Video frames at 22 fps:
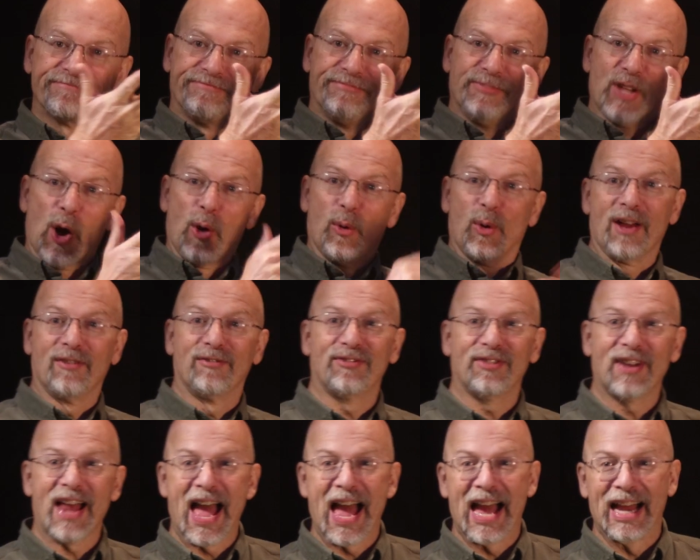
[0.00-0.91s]
no red
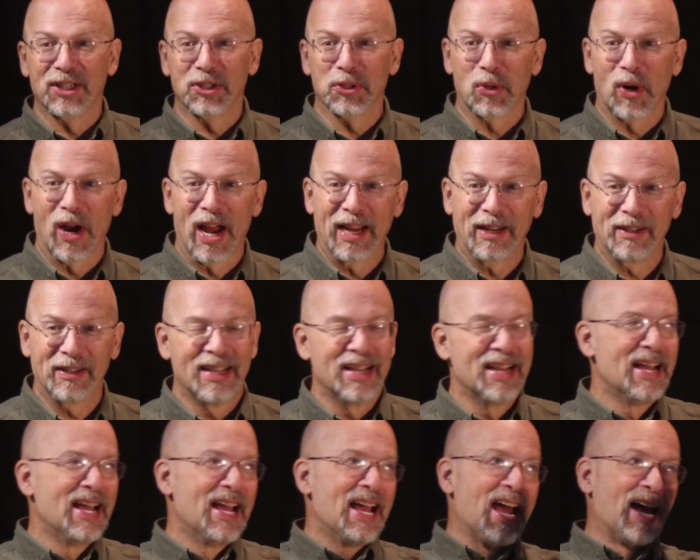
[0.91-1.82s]
flags, right?
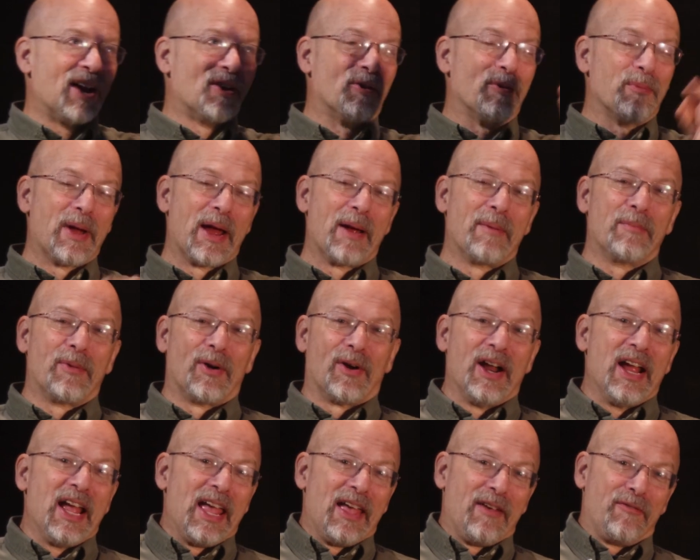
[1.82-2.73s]
And
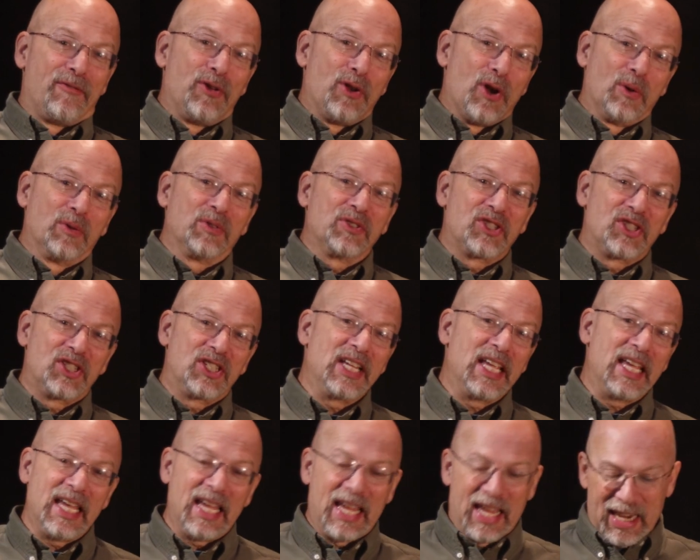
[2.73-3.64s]
remember, if you don't
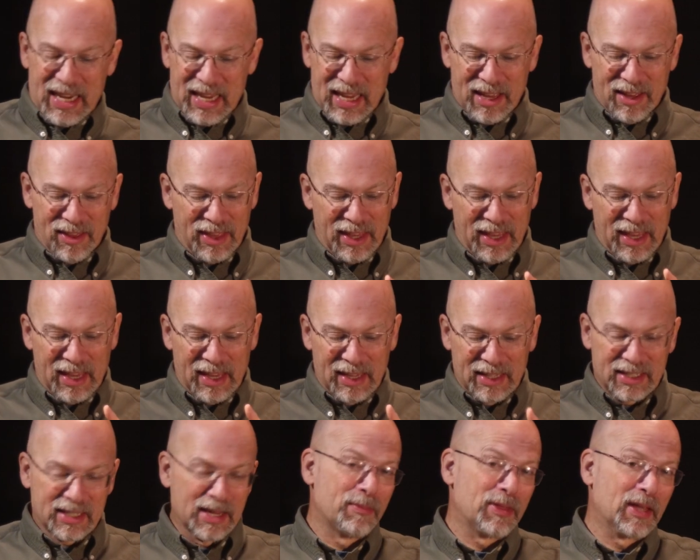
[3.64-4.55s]
see any of
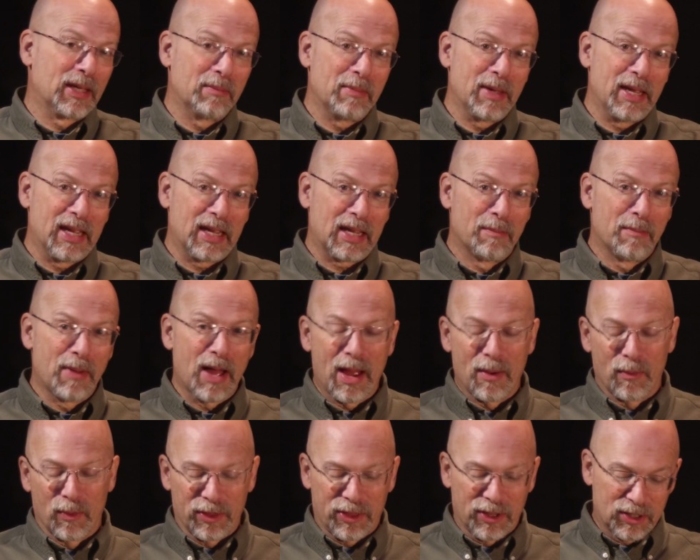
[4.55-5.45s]
the something being
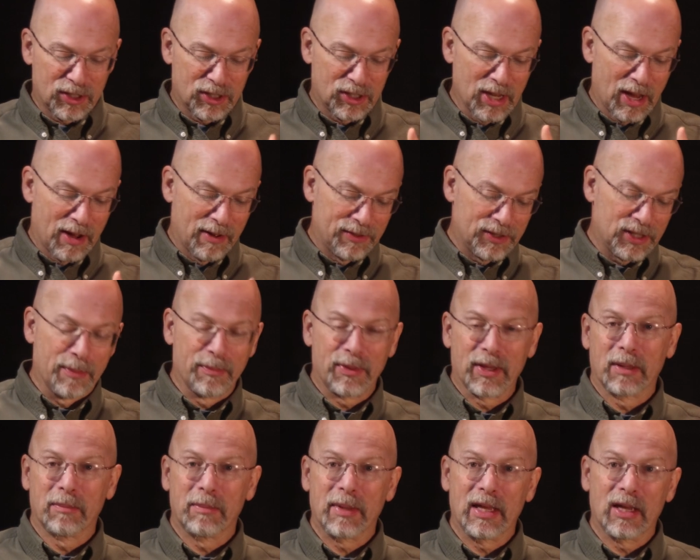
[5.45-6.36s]
combined with itself,
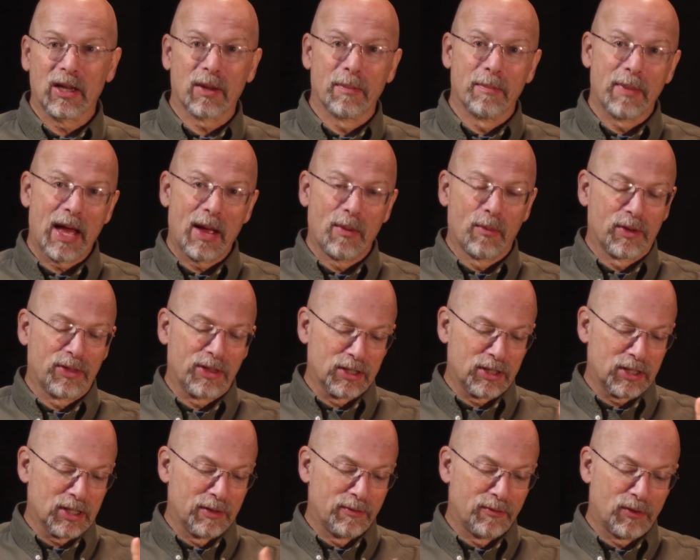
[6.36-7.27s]
something being combined with
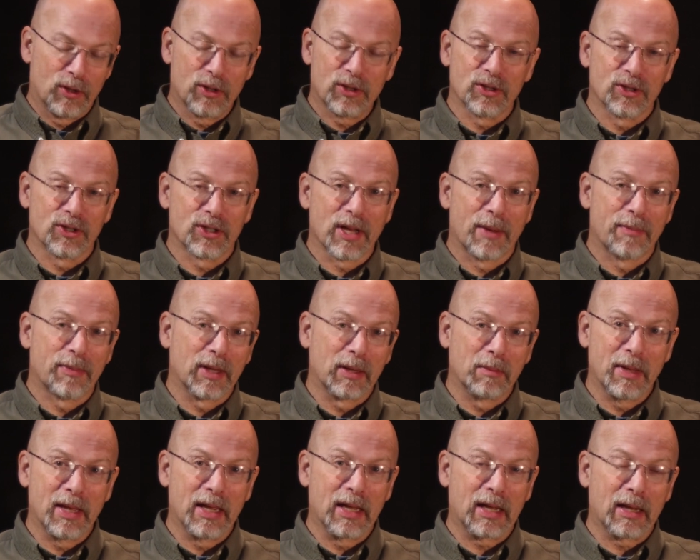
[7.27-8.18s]
its inverse, or
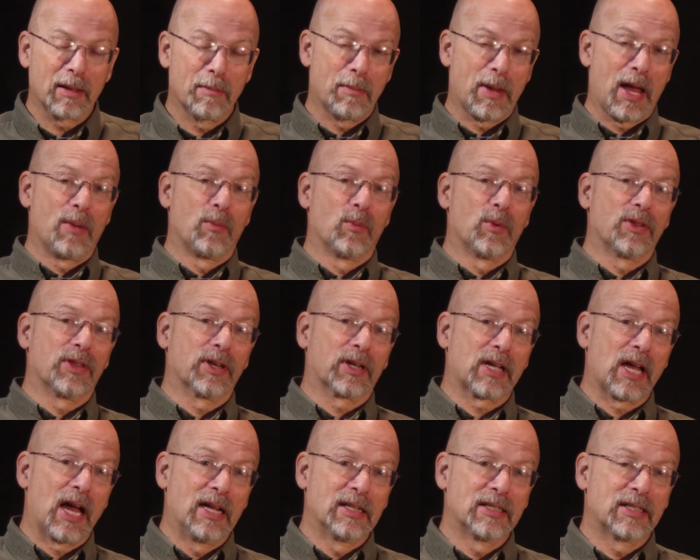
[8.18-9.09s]
something being combined with a
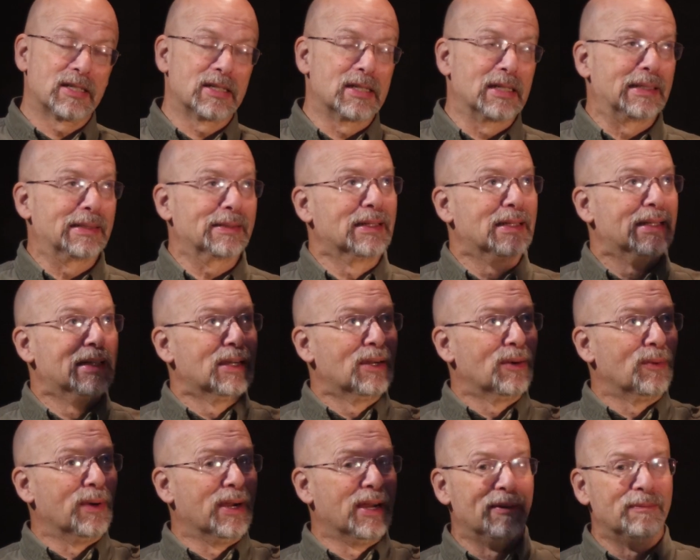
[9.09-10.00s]
constant,
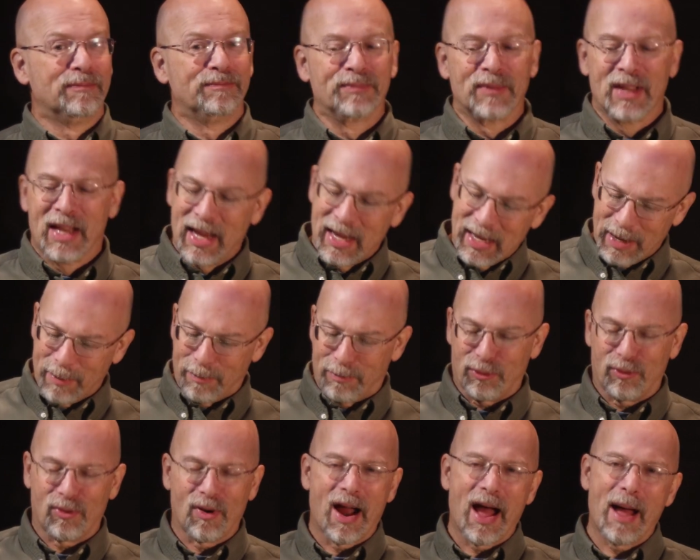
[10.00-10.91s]
well, you
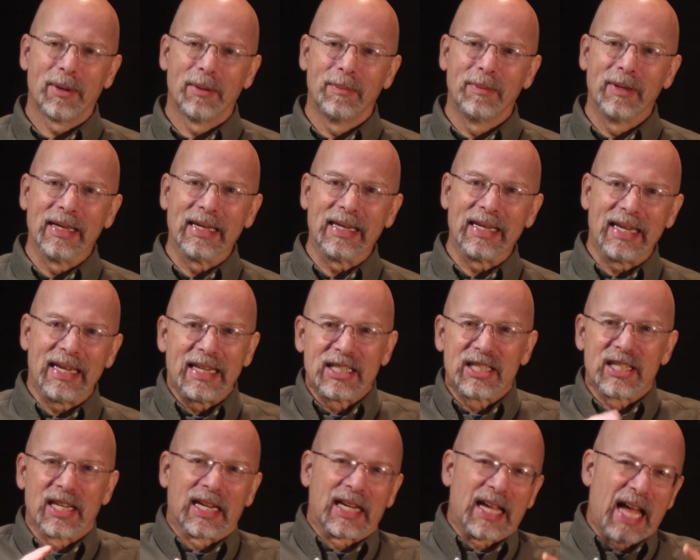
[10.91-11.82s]
probably
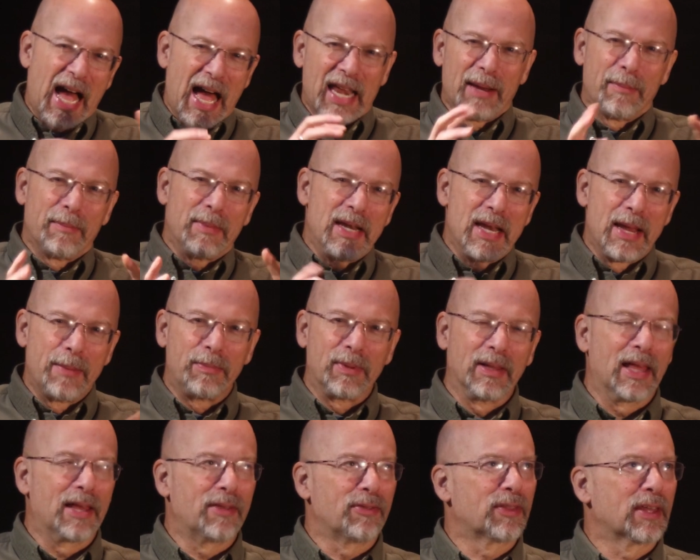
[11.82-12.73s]
need to kind of
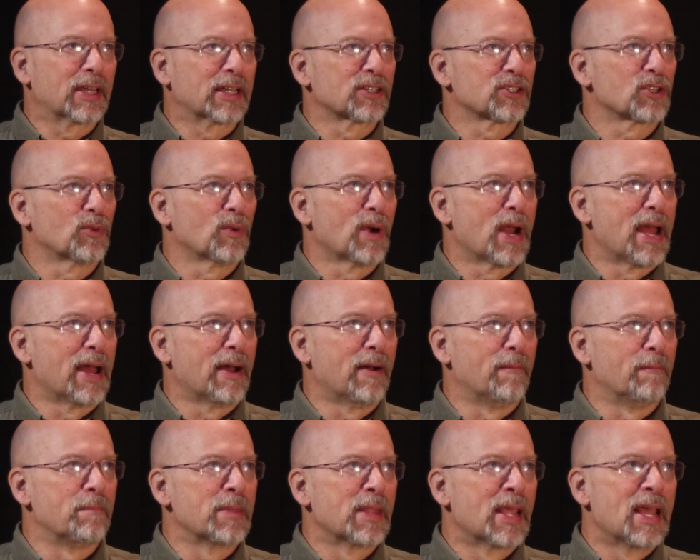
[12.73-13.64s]
manipulate things
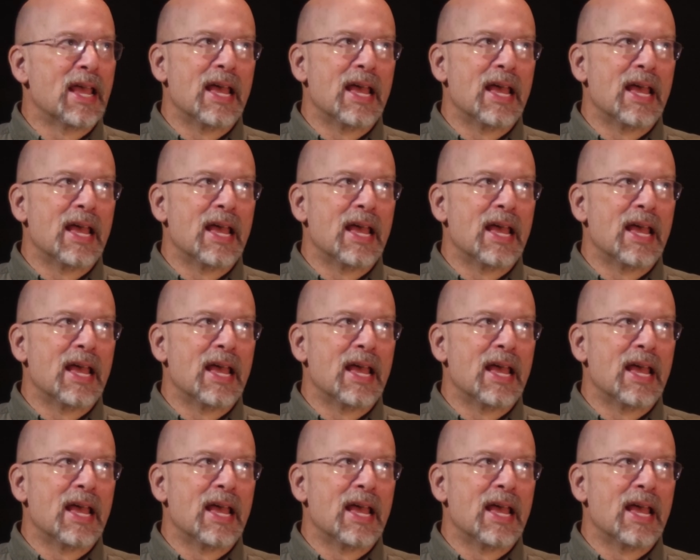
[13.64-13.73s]
around.